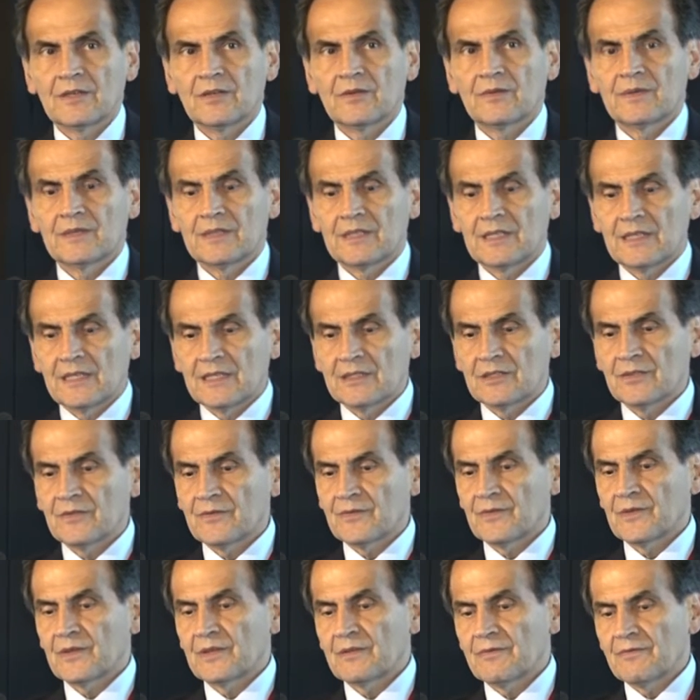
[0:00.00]
over the age
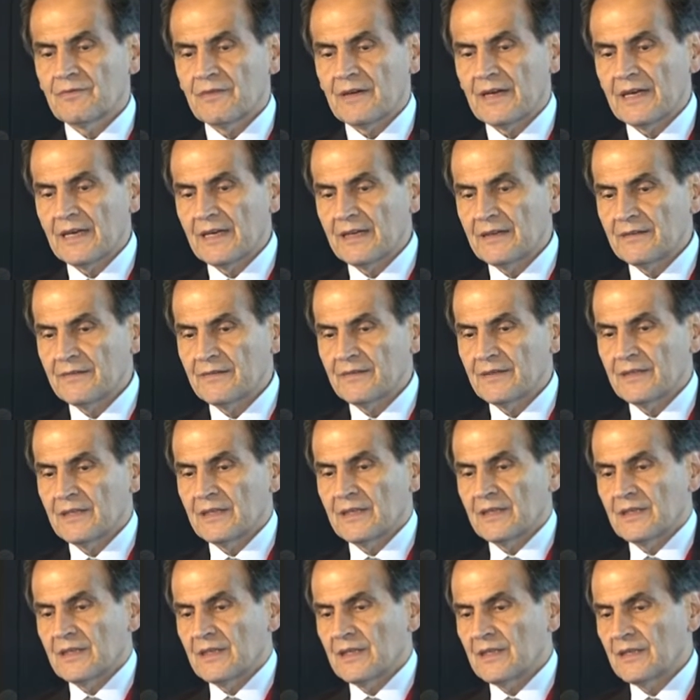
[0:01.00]
of 45
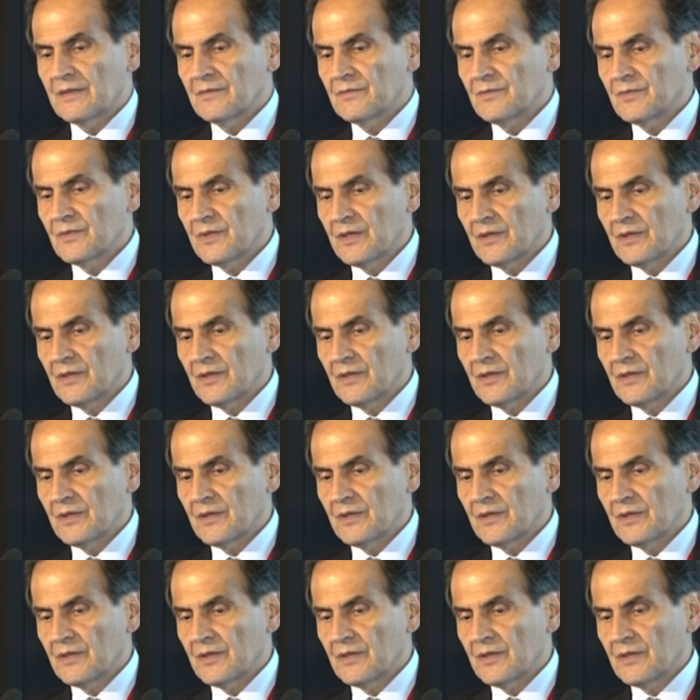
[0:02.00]
and